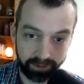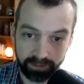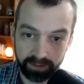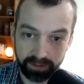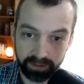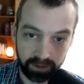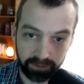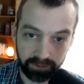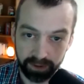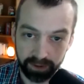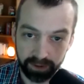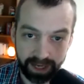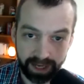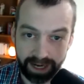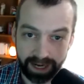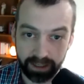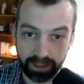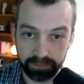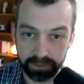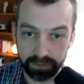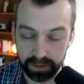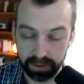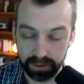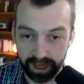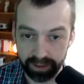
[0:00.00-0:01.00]
kind of
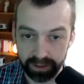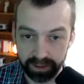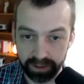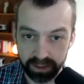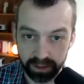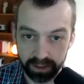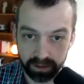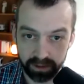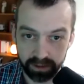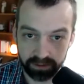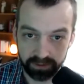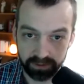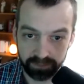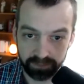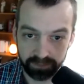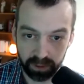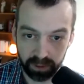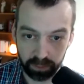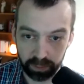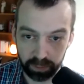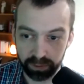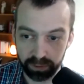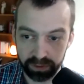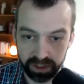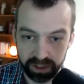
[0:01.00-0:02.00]
strategy, and you'd have to
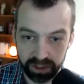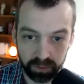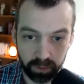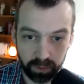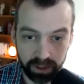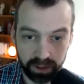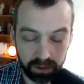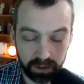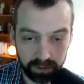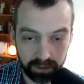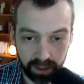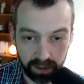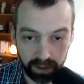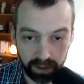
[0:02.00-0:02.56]
approach each one unique.